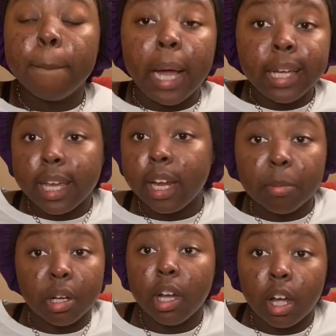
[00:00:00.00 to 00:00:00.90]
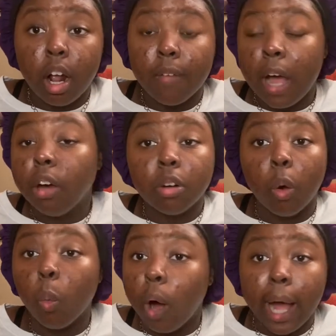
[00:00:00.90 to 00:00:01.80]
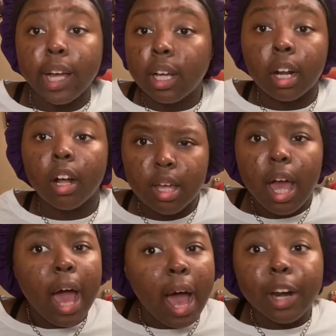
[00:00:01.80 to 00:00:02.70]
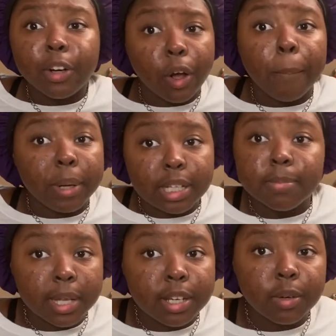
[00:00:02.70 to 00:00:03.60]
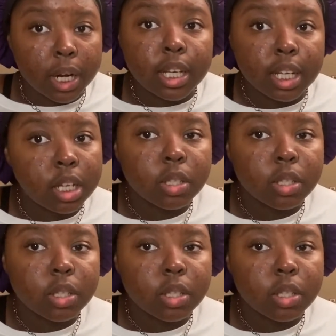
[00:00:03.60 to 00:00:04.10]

my camera cut off, I don't know why it cut off. I don't know, but it's been doing it. It did it